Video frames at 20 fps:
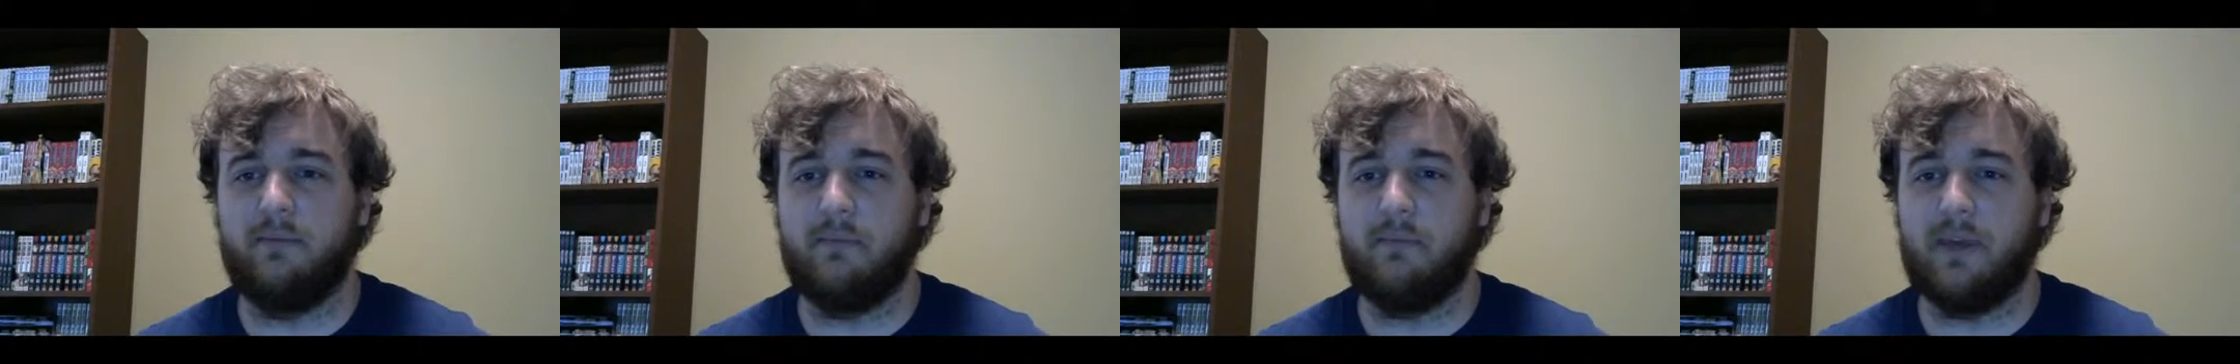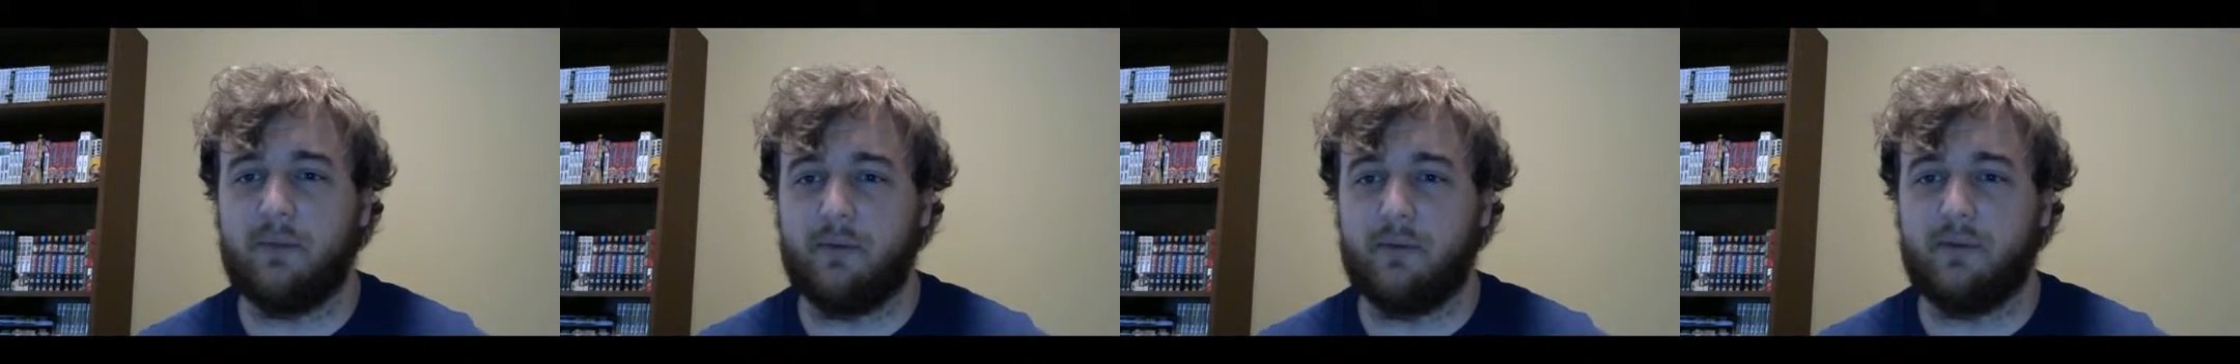
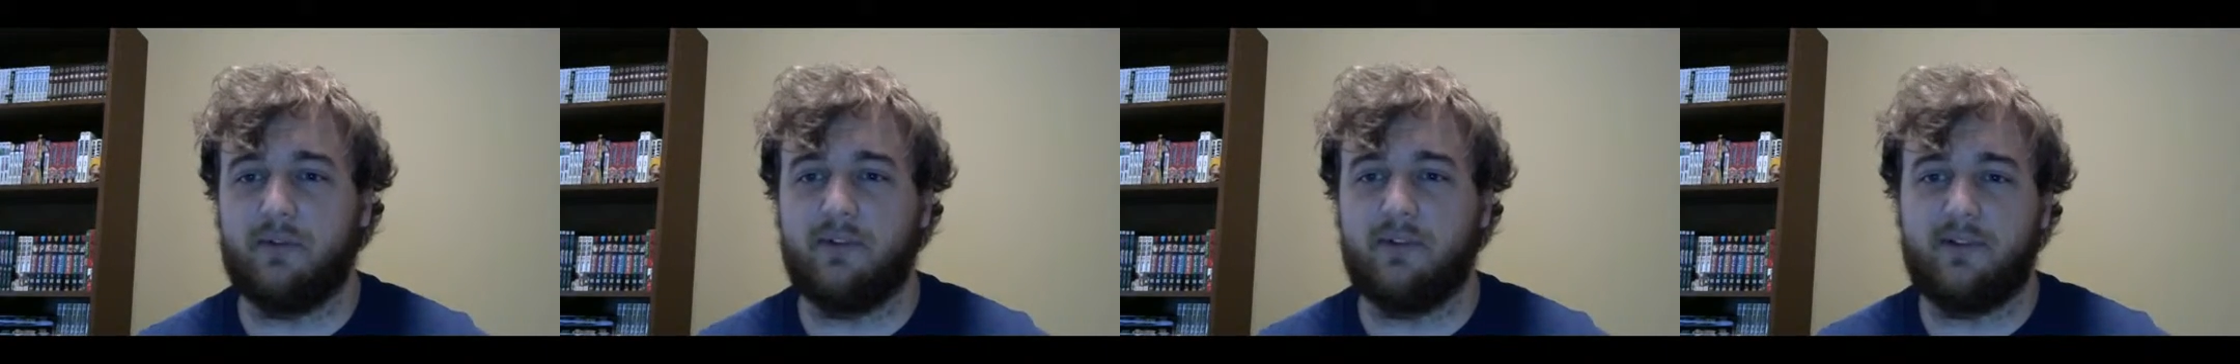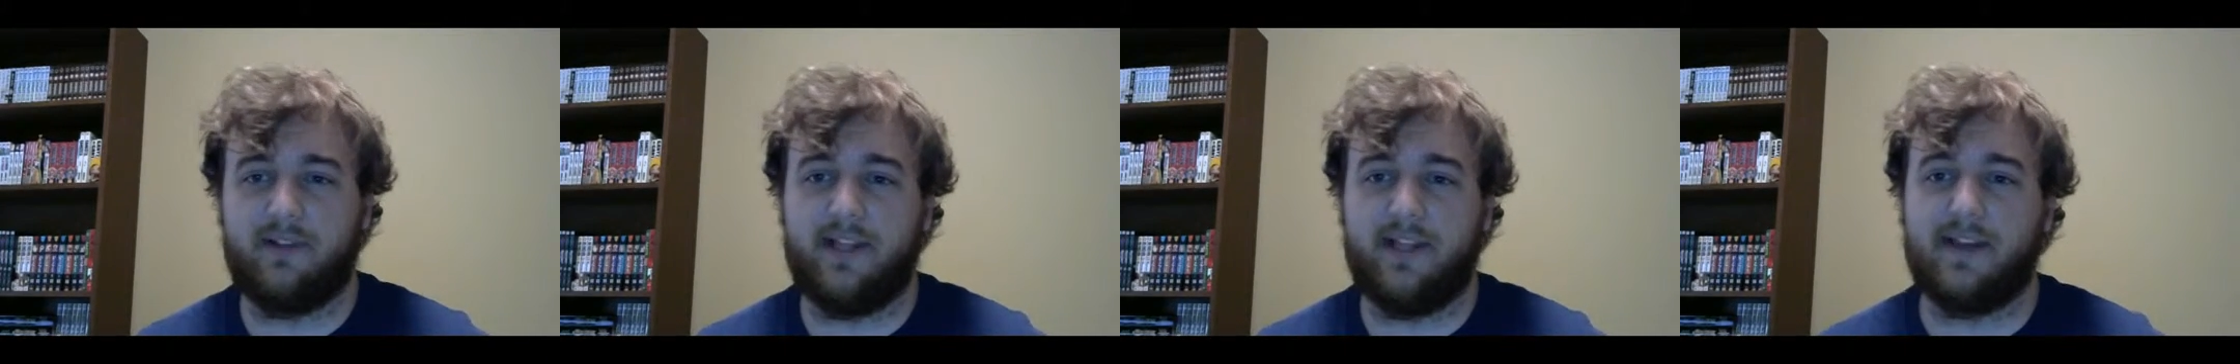
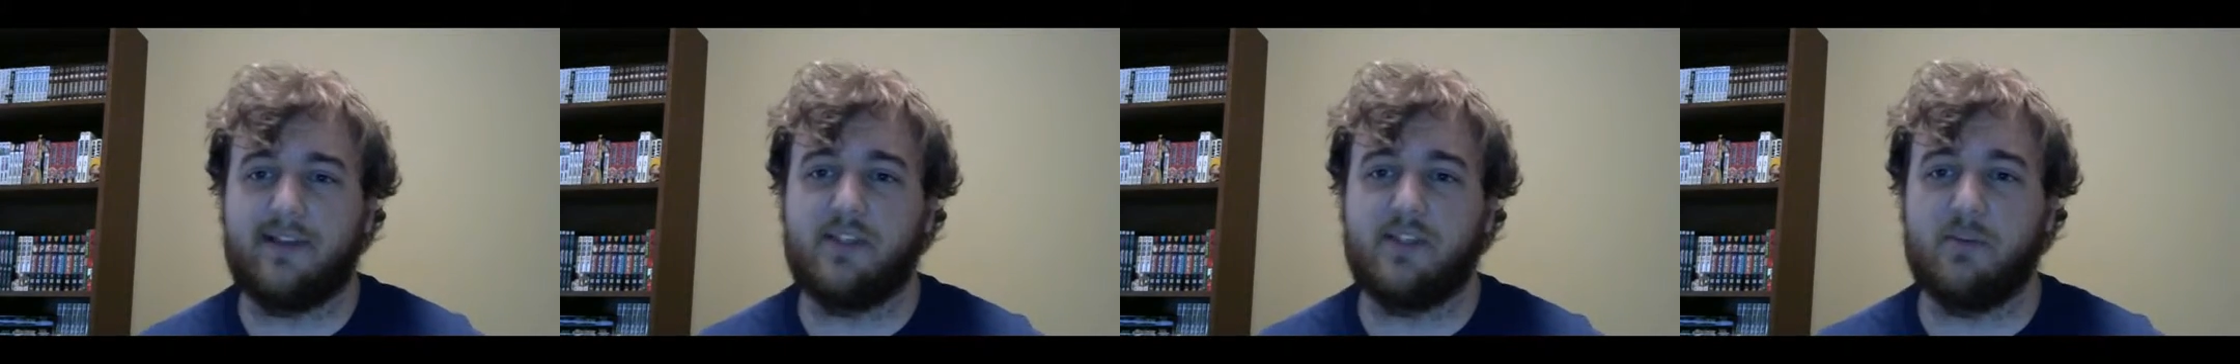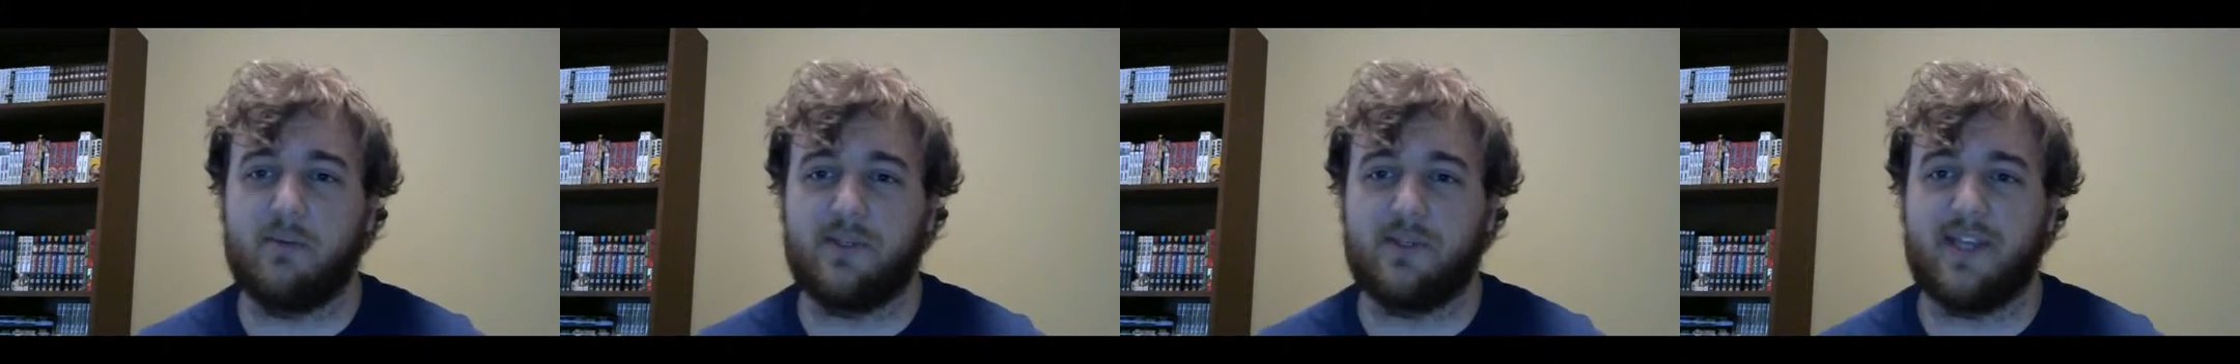people,
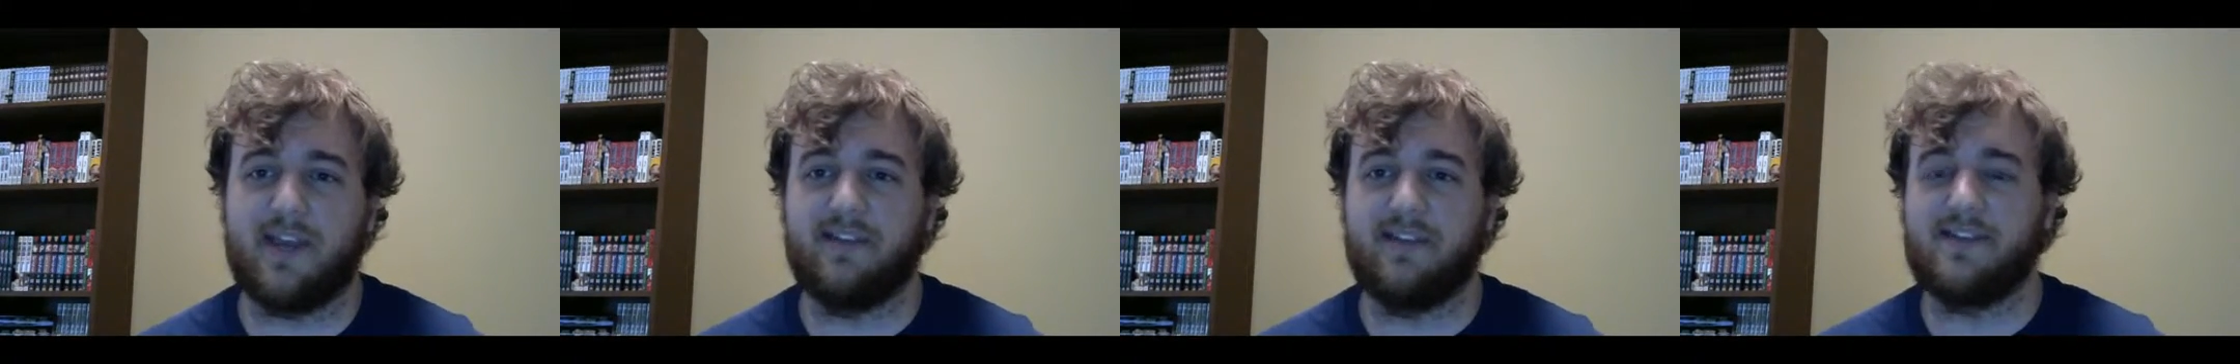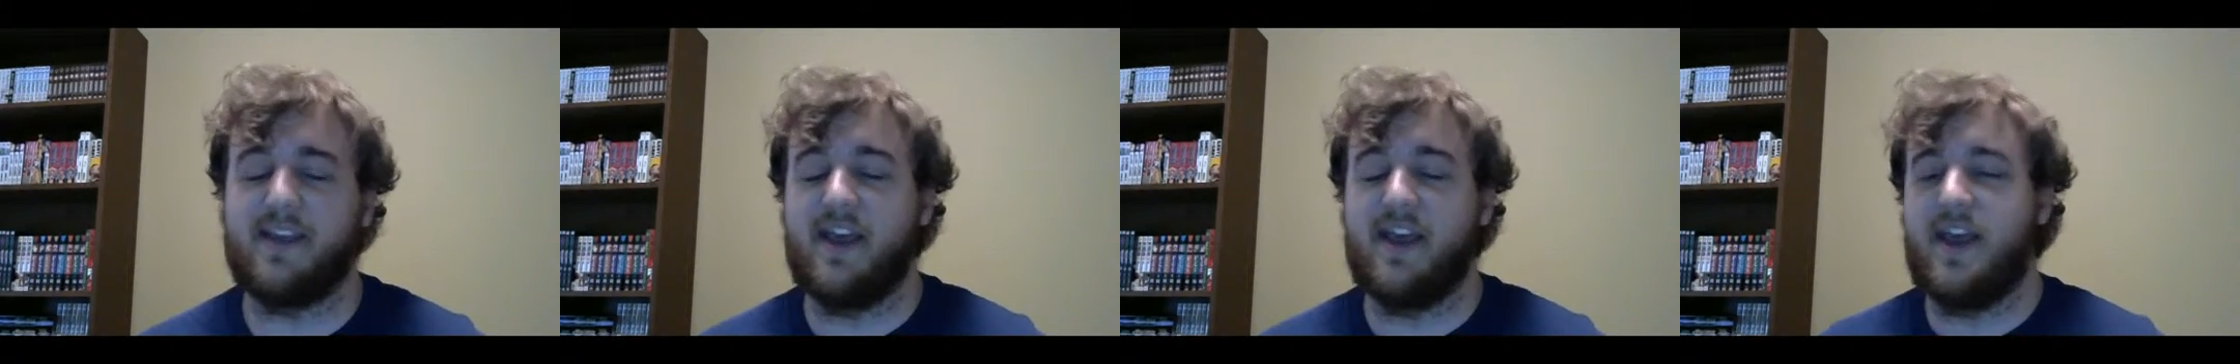like Super
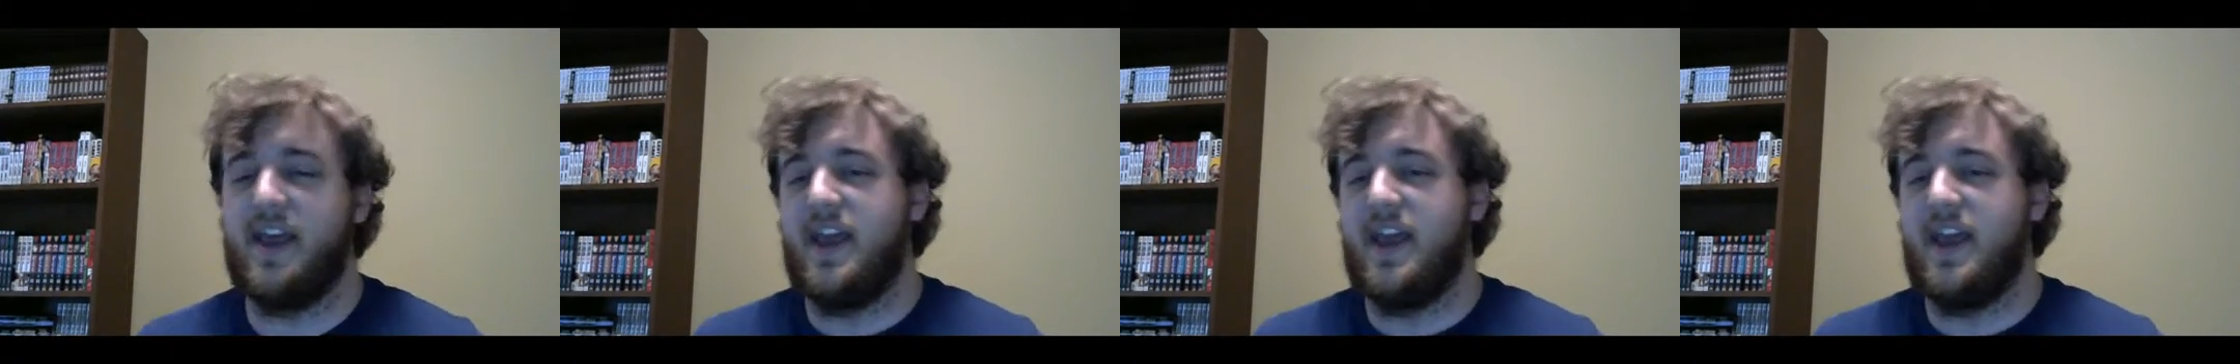Saiyans.